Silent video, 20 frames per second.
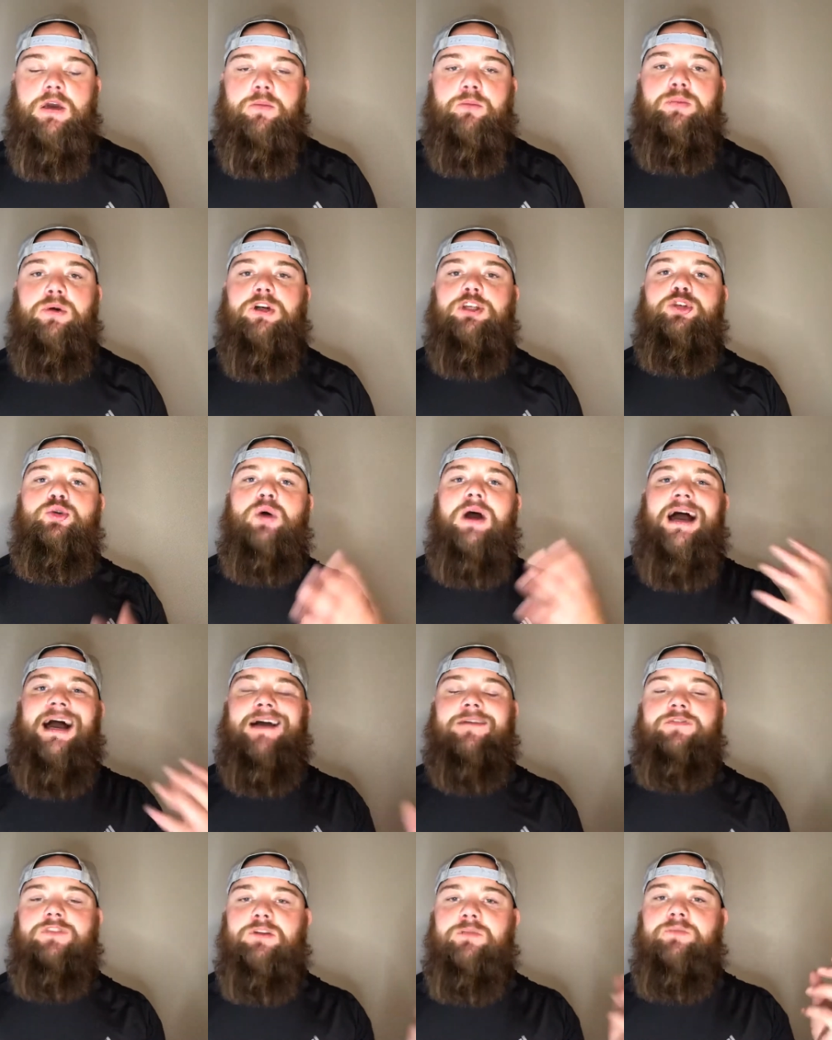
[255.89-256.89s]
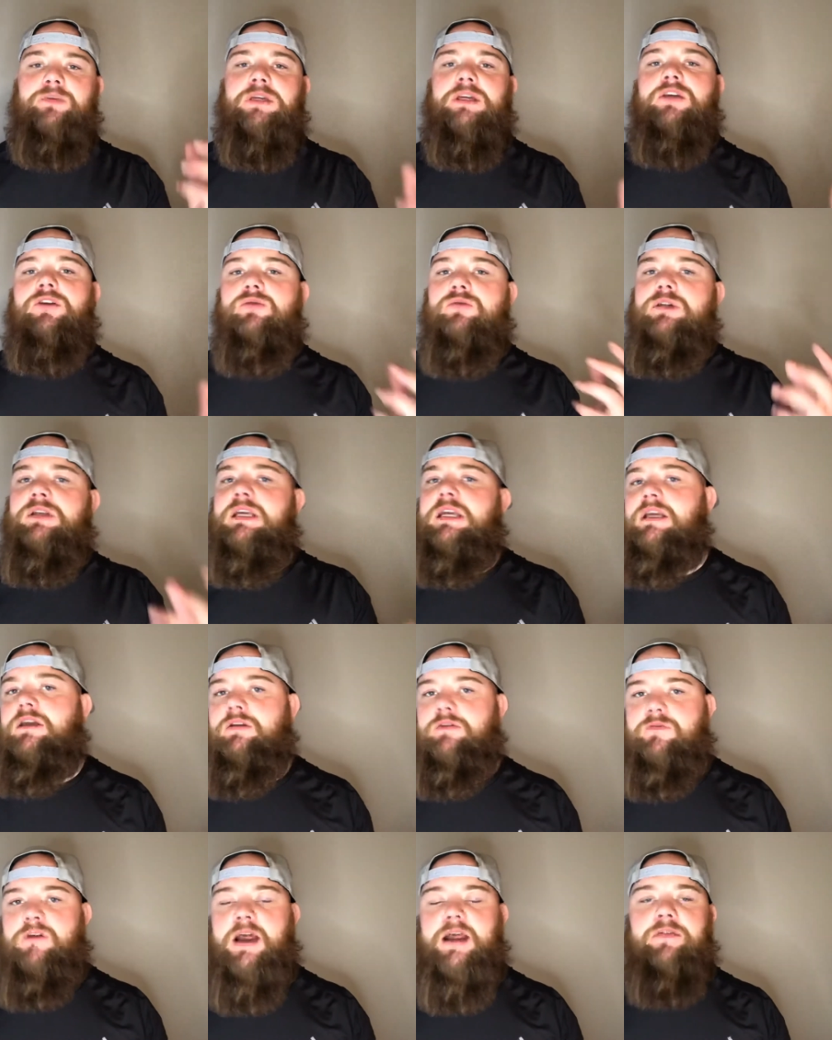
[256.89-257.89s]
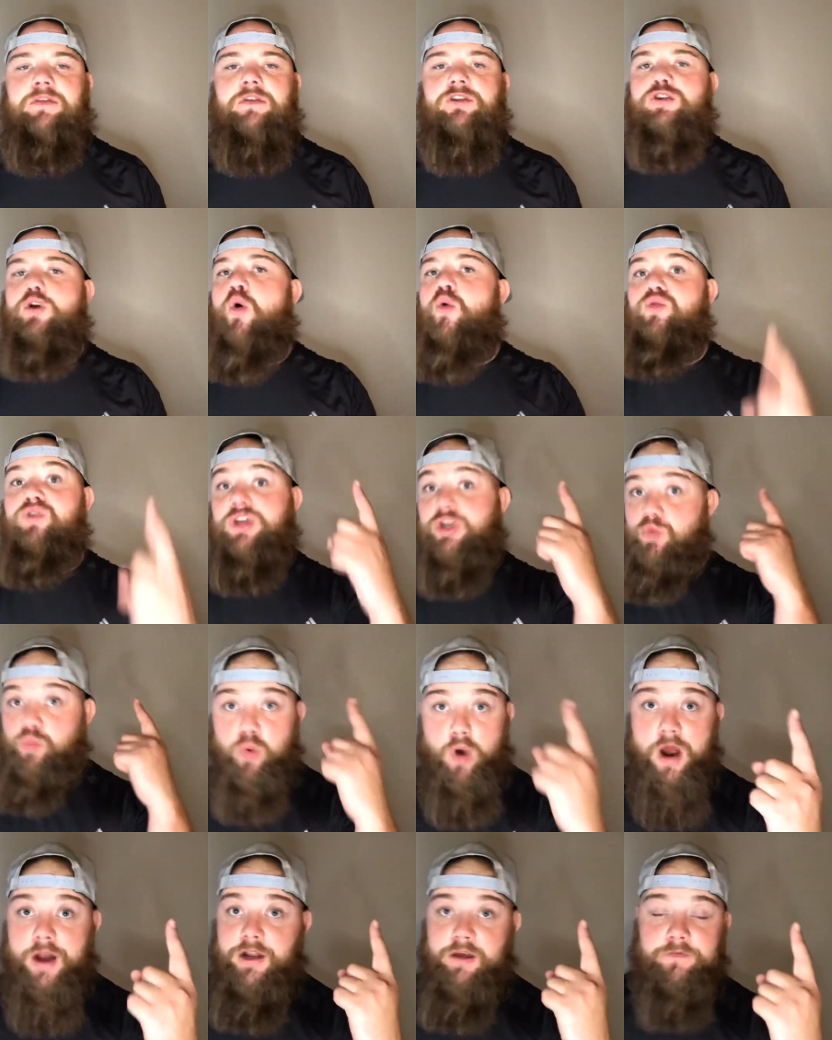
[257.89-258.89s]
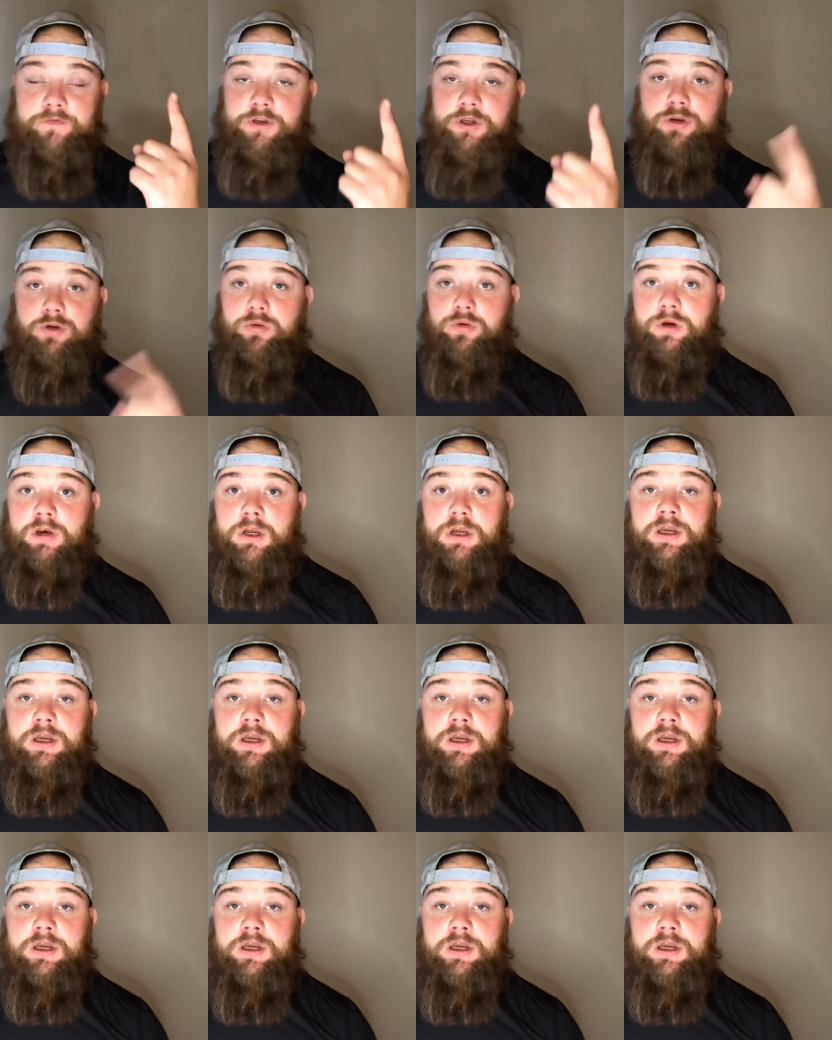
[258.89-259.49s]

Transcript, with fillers: but you have to be unique right there's only one of you